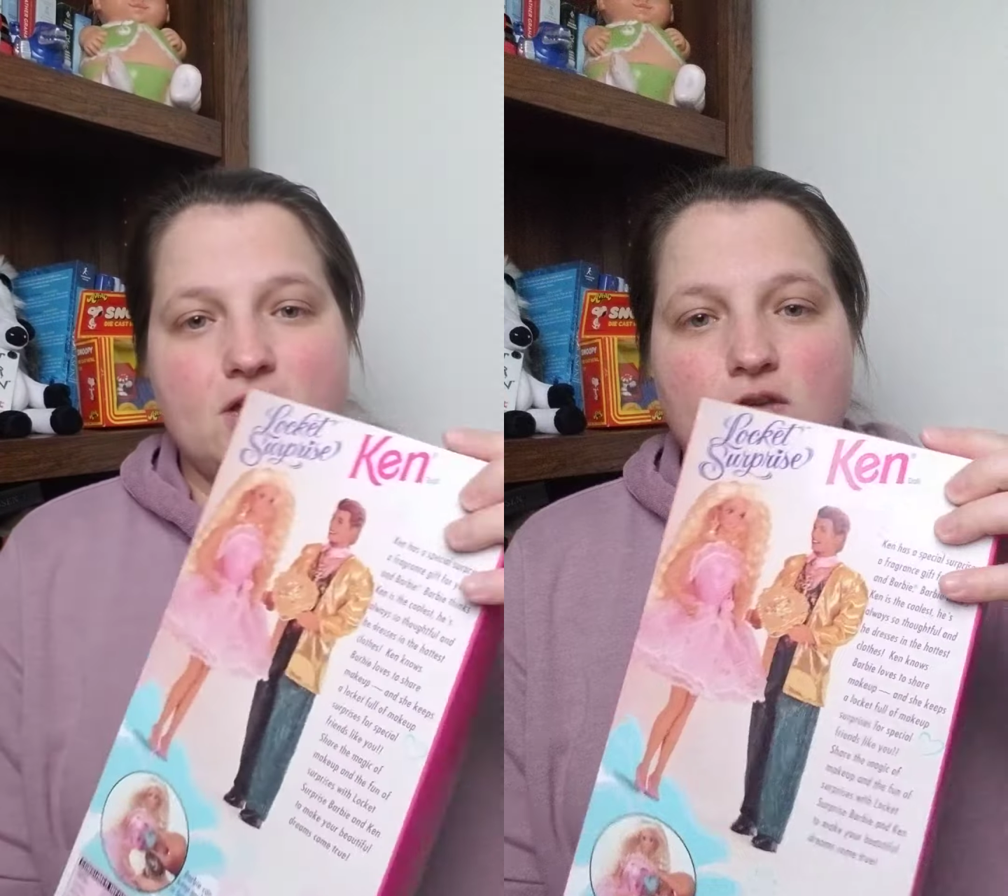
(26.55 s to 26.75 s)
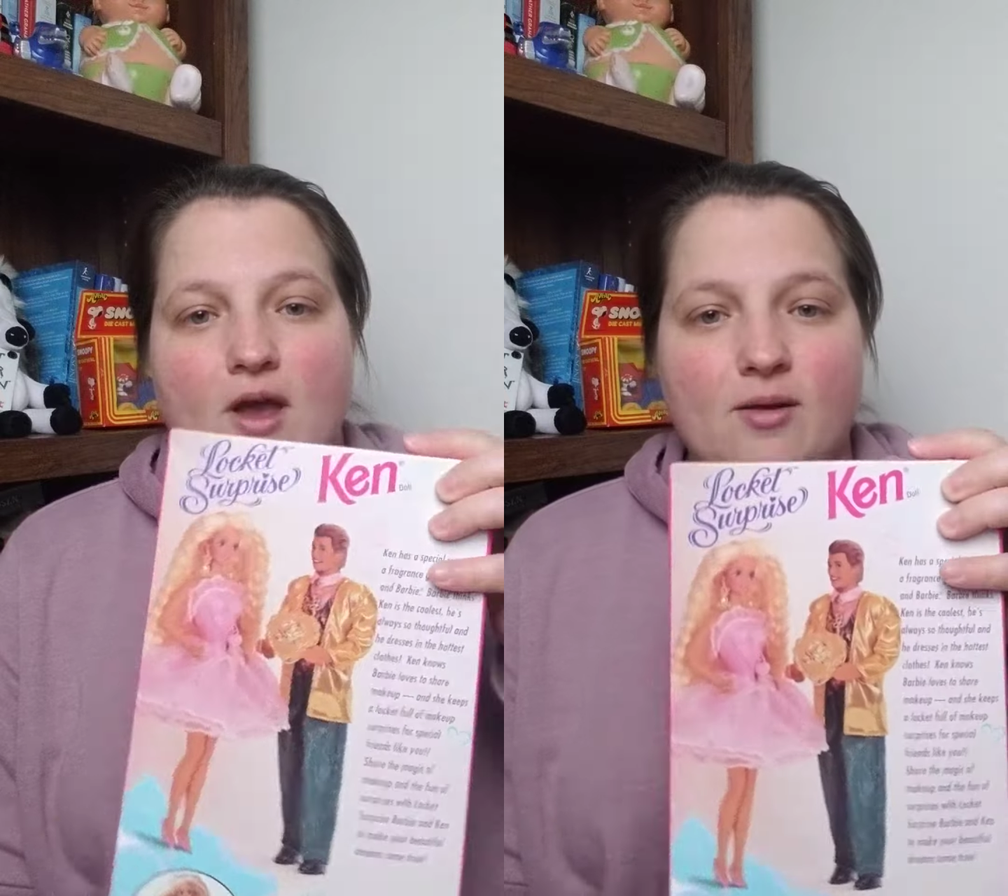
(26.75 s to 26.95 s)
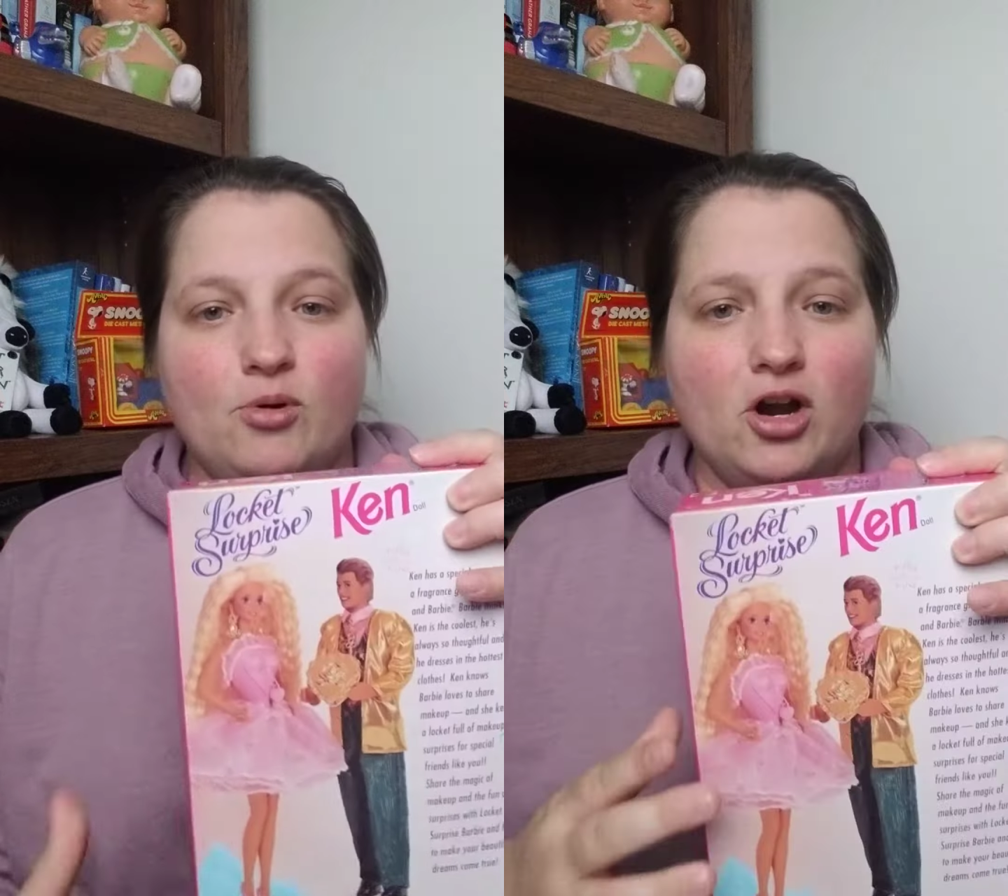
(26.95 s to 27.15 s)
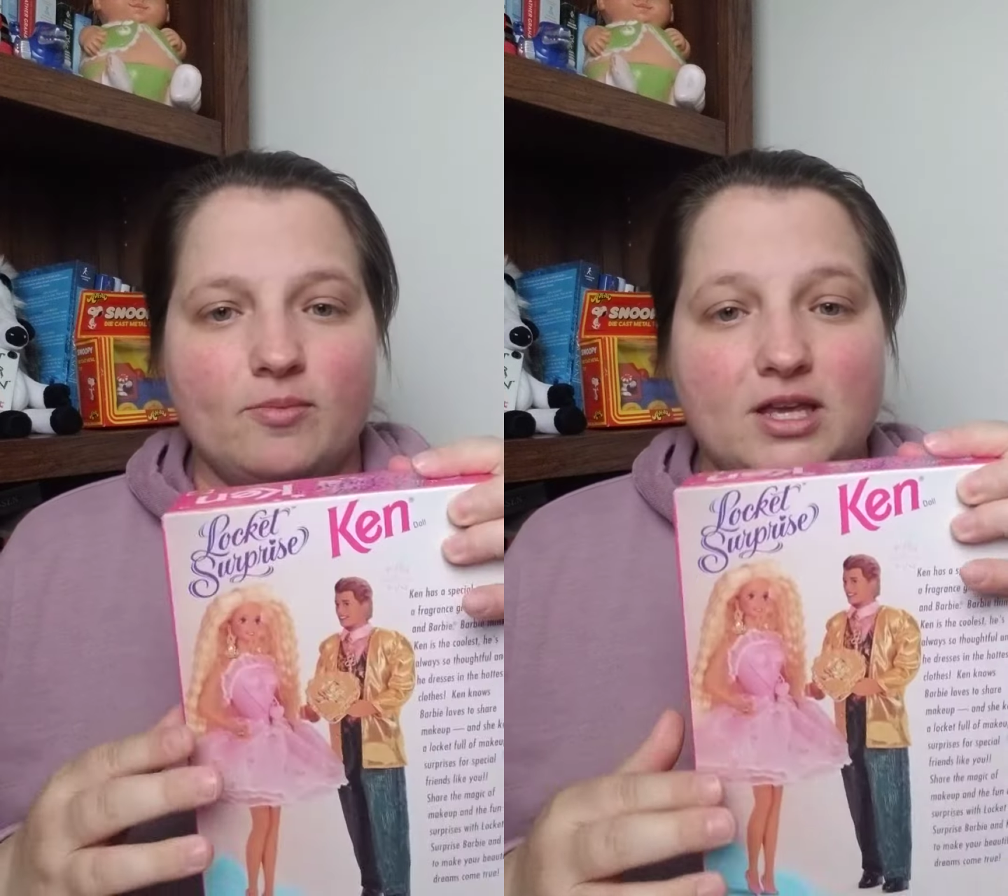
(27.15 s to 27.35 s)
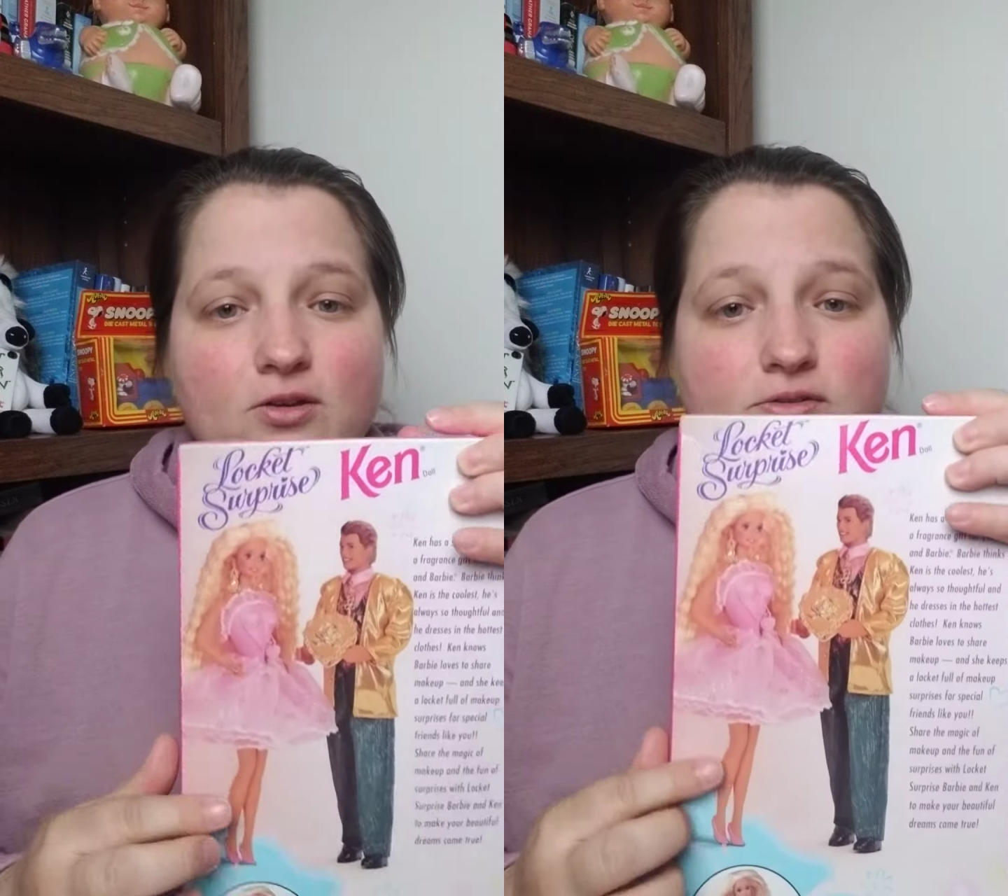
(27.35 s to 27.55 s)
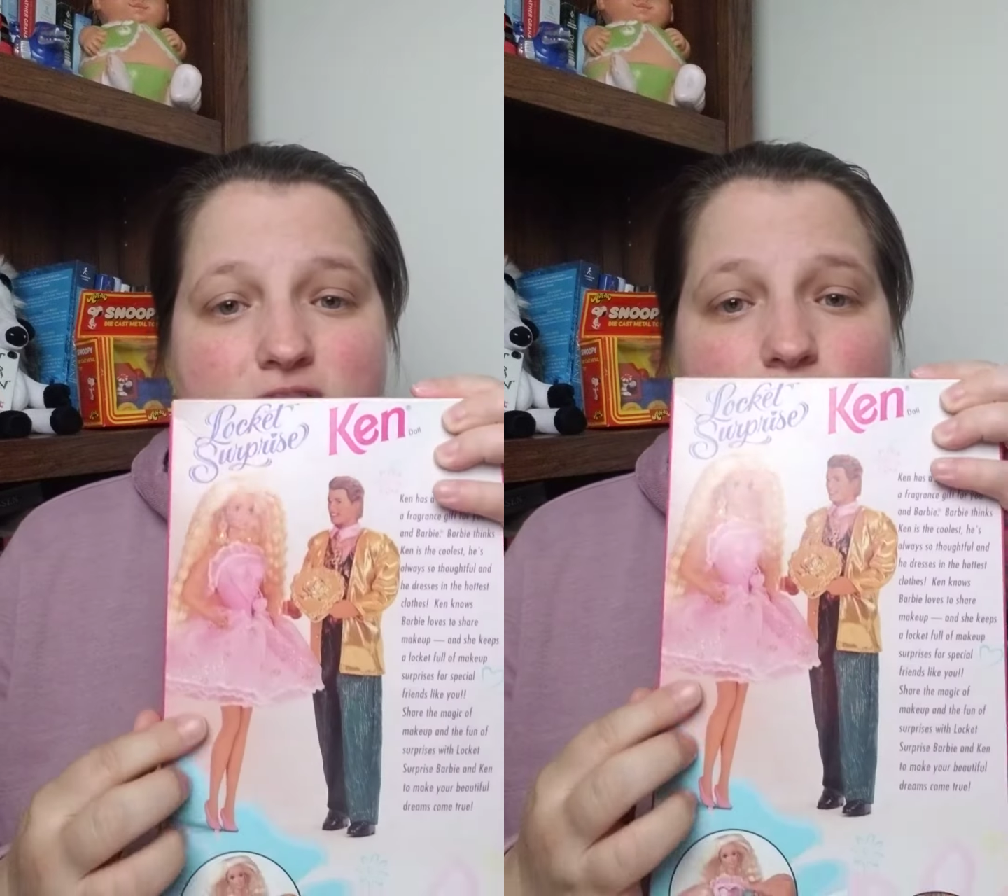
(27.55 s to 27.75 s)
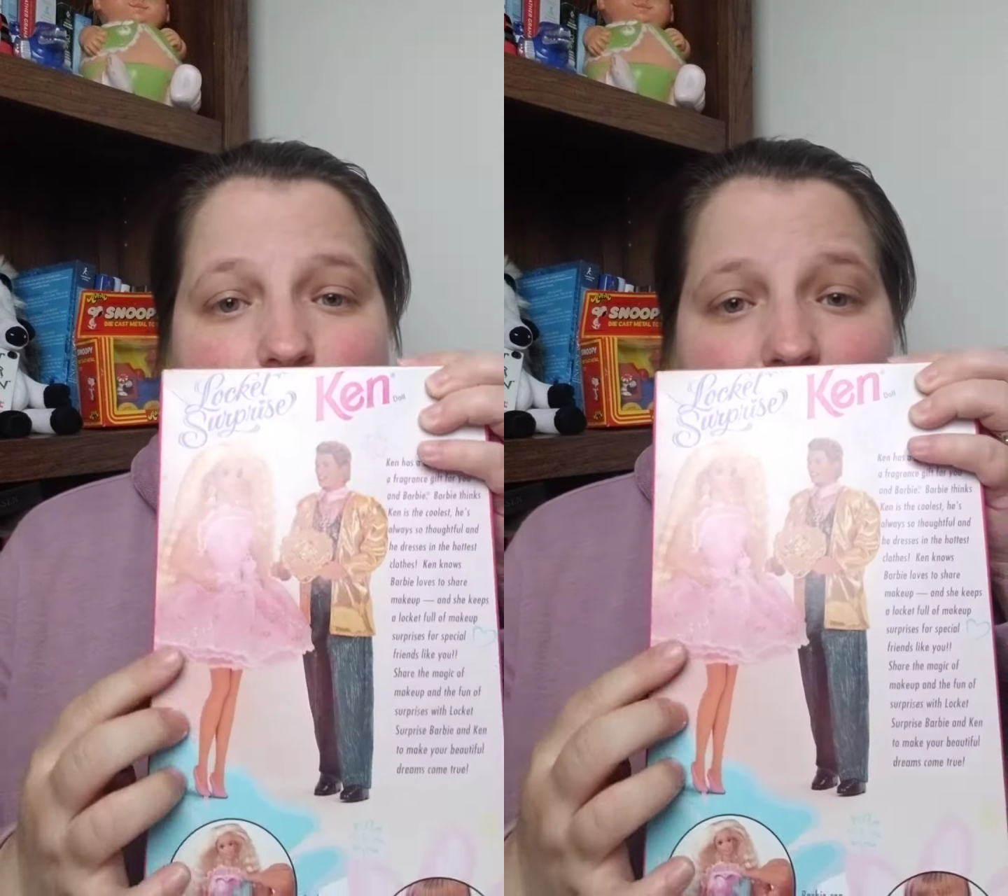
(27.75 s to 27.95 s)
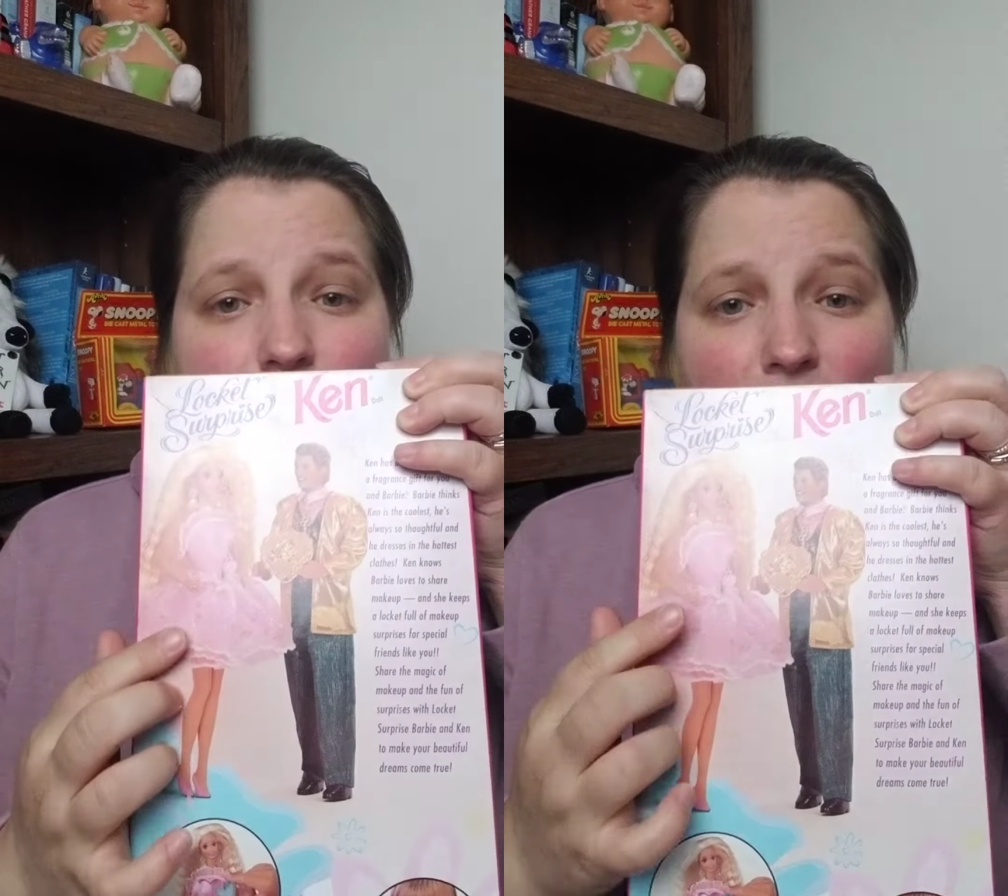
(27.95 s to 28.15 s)
You had Barbie, whose,
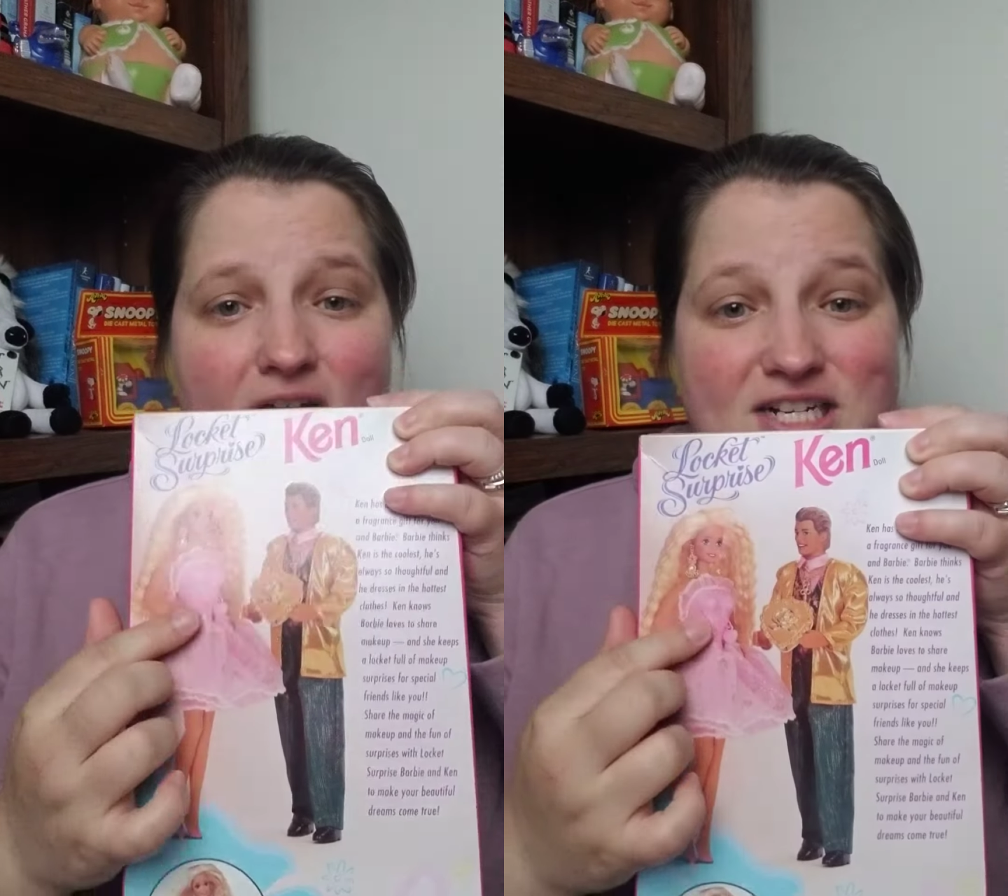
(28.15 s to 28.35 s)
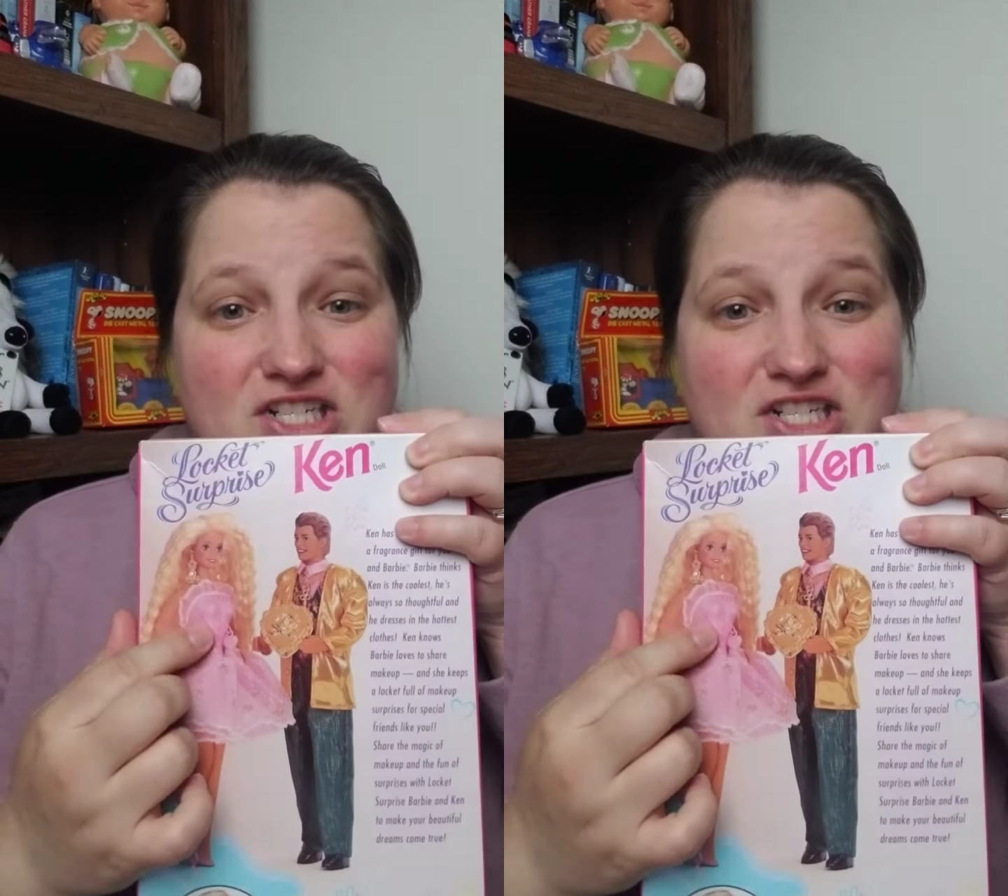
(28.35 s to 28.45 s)
believe it or not,